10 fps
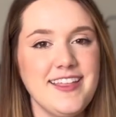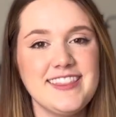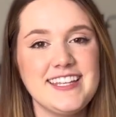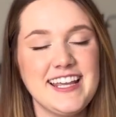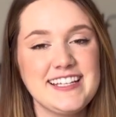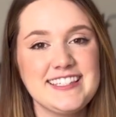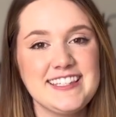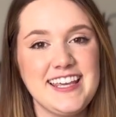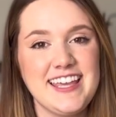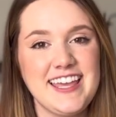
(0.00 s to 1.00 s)
The next
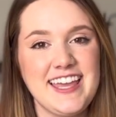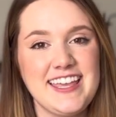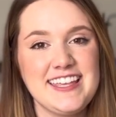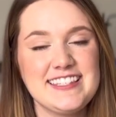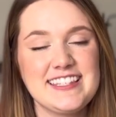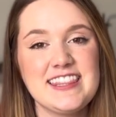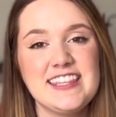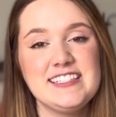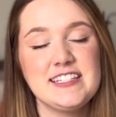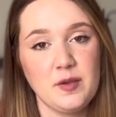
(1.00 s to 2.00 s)
thing is the
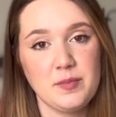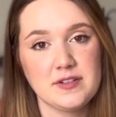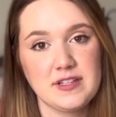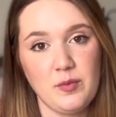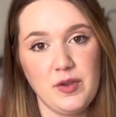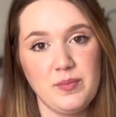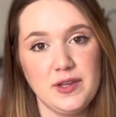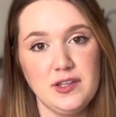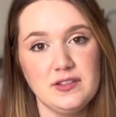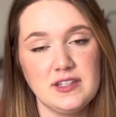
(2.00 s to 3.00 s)
diapers that we've been
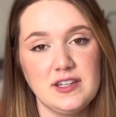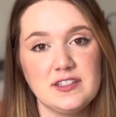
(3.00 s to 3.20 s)
using.